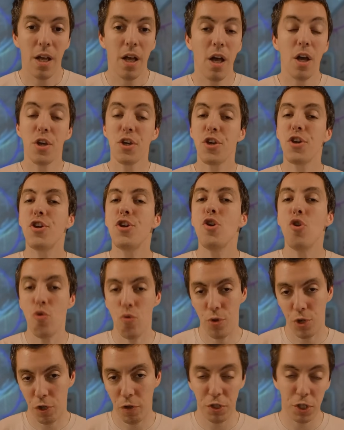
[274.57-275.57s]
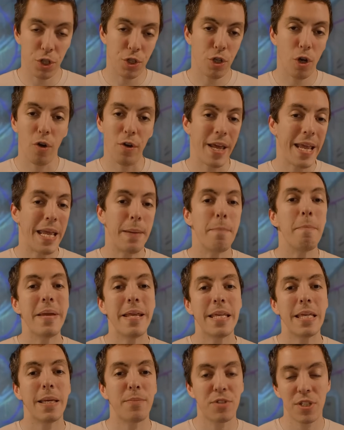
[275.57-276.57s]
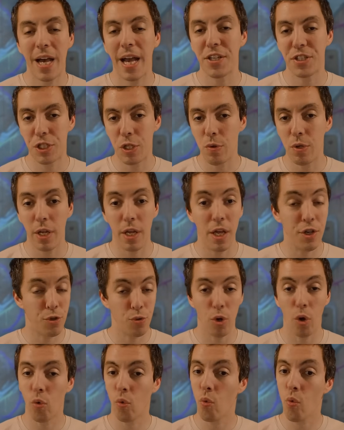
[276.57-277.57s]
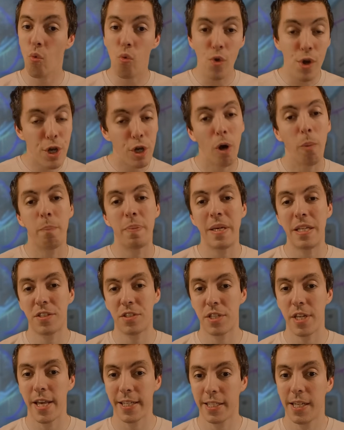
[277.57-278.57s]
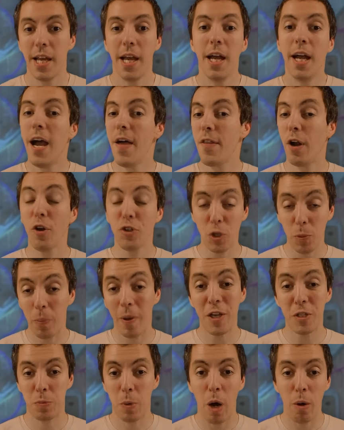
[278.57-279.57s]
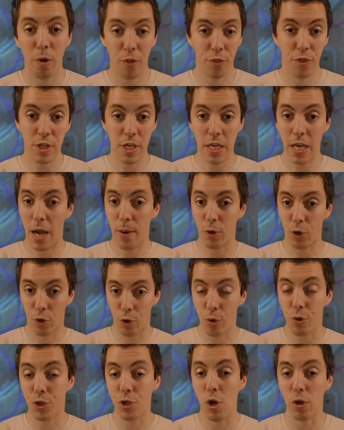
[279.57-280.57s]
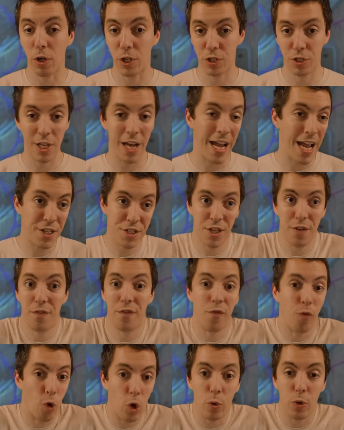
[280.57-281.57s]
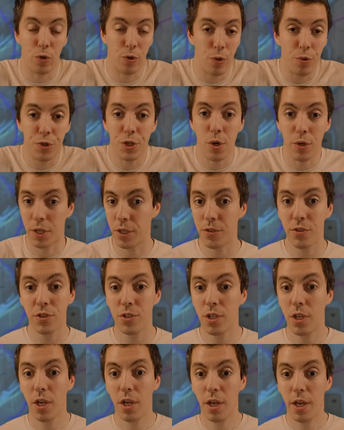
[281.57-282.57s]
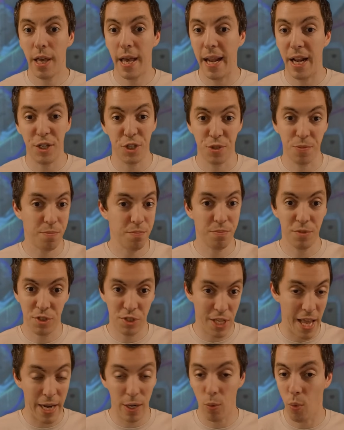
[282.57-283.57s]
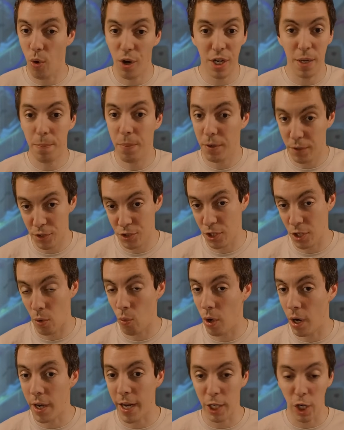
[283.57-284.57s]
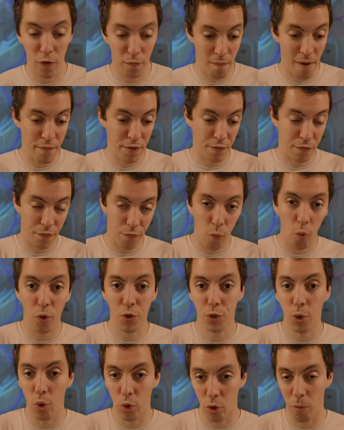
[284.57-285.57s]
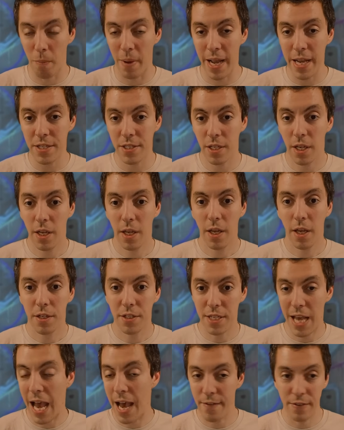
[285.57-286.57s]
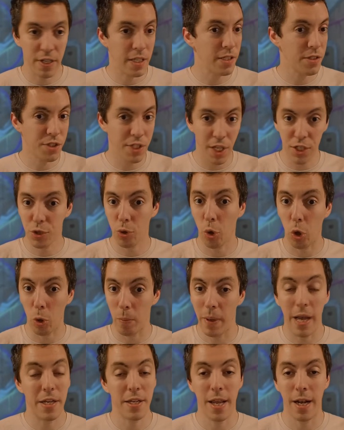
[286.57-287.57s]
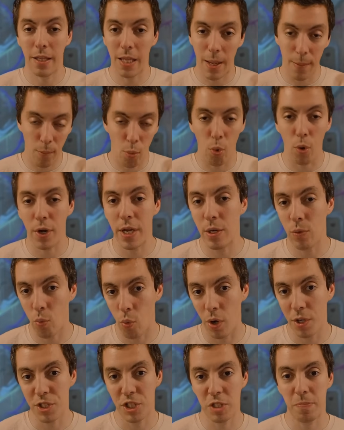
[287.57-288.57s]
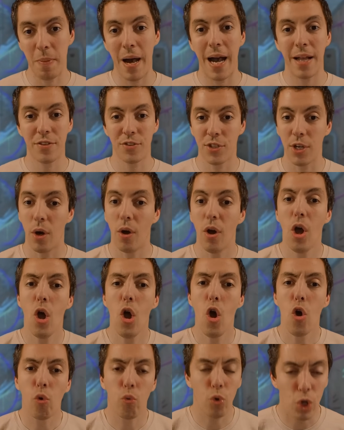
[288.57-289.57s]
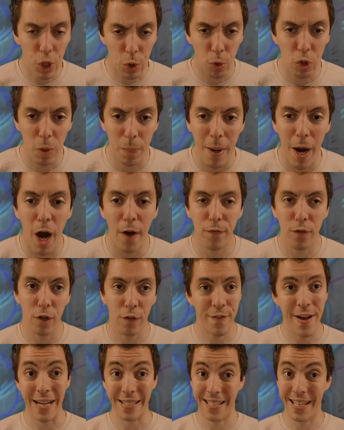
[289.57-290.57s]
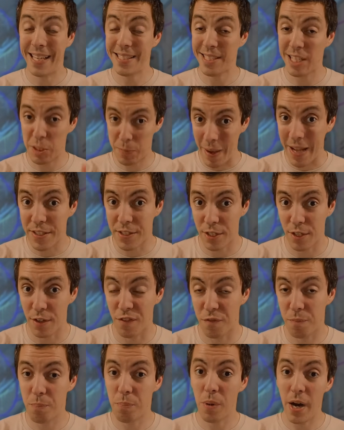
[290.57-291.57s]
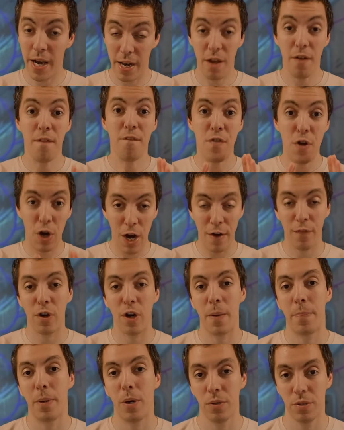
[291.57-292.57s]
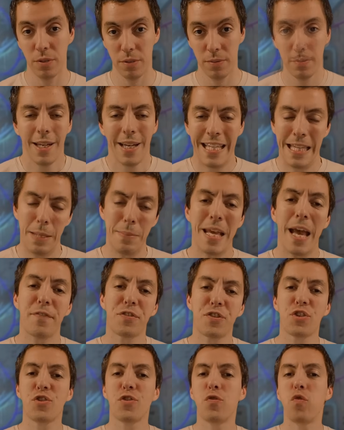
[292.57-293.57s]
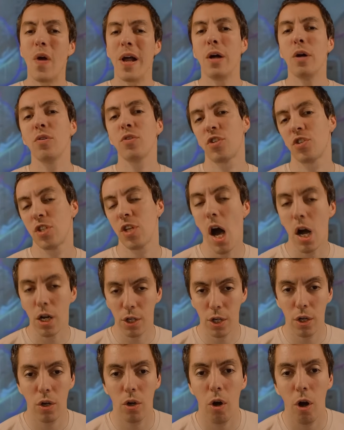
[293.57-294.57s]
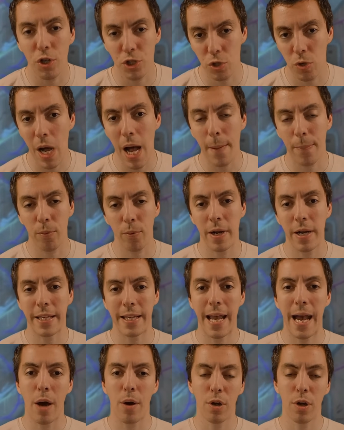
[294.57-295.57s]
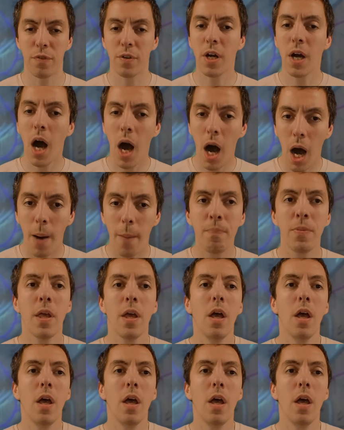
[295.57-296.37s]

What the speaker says: Huge. This can turn a medium-sized unit into a real beat stick. And it also plays well with the recruit tokens. Say I just have 4 recruit tokens, and I just sack 1 and put this on 1. I go from having 4 total might to having 6 total might, and a lot more in one spot. So really, really powerful effect. It's expensive, but very, very potent. And then we have Swell Songer also operating out of Calm.